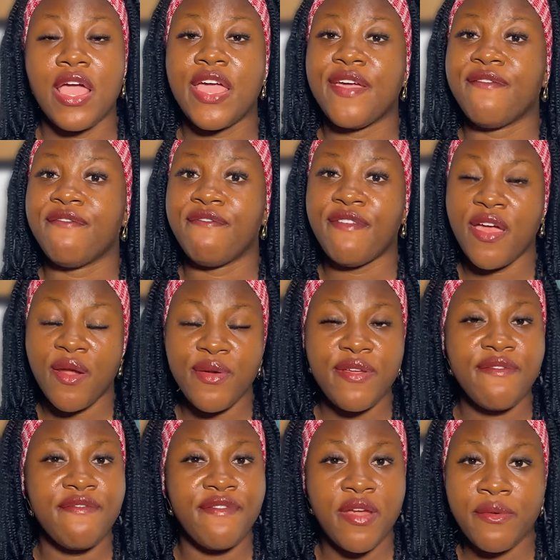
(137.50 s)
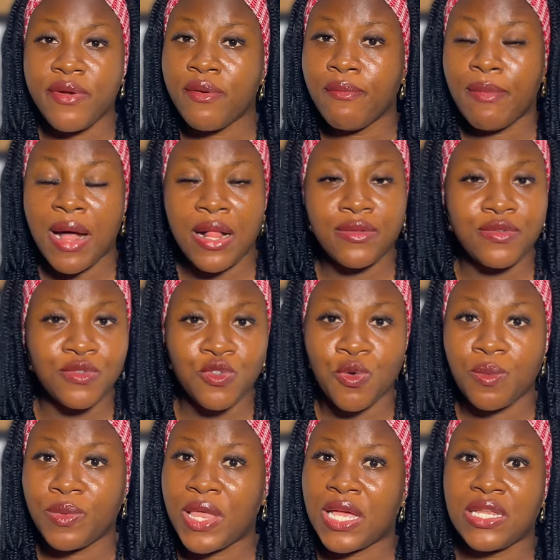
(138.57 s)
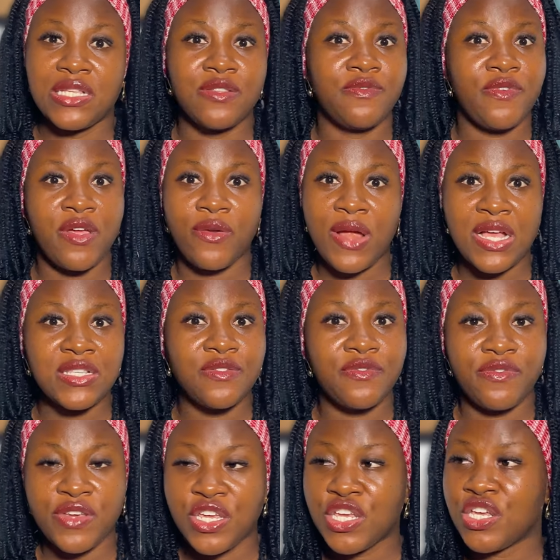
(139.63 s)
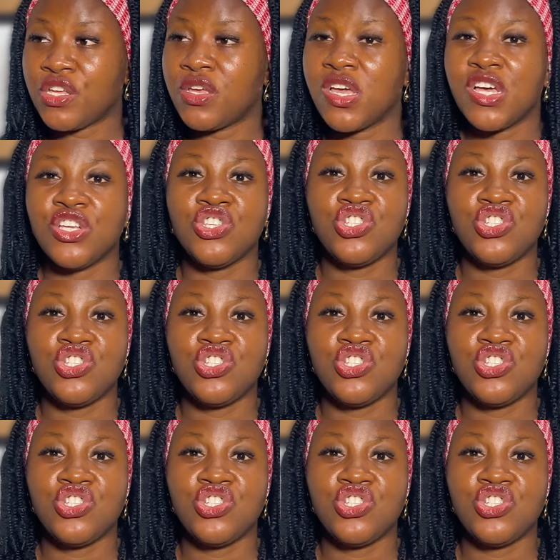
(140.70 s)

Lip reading: a very mild soap that is fragrance free,